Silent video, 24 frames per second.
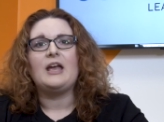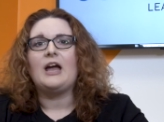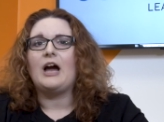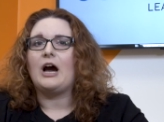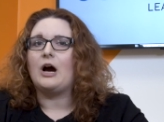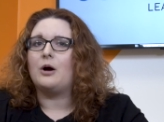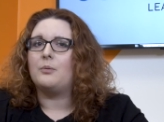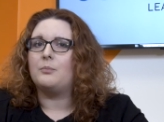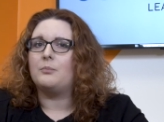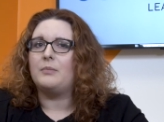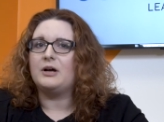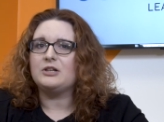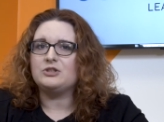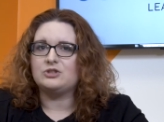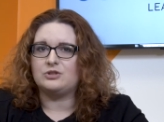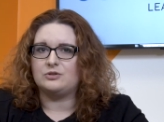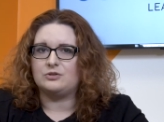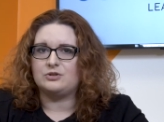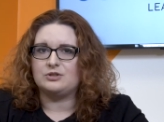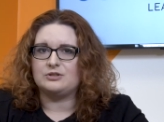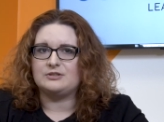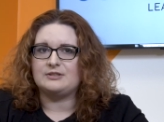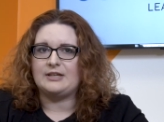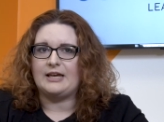how much you
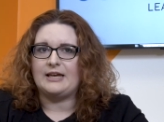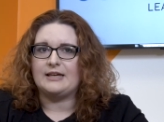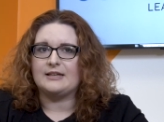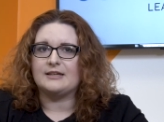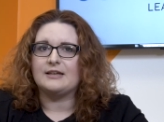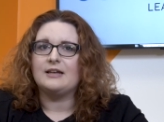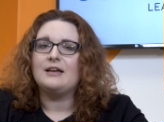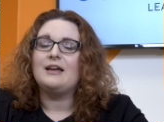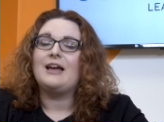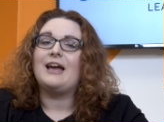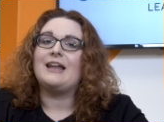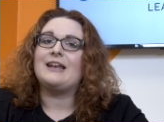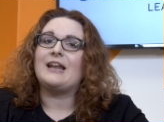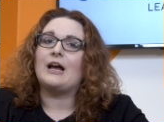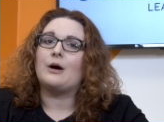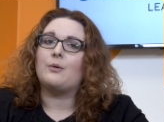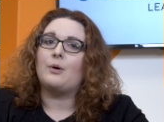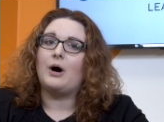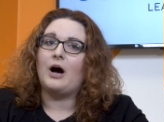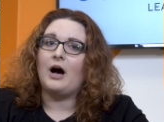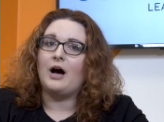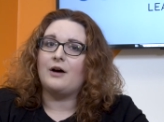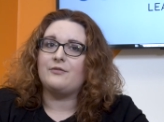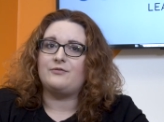should take, and how
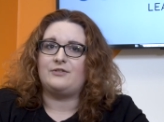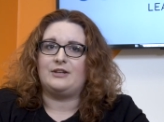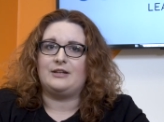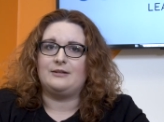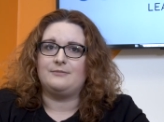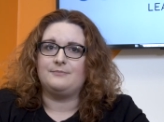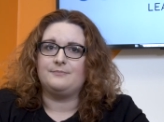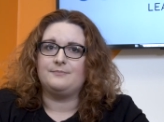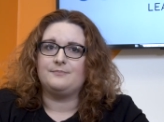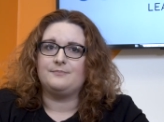often.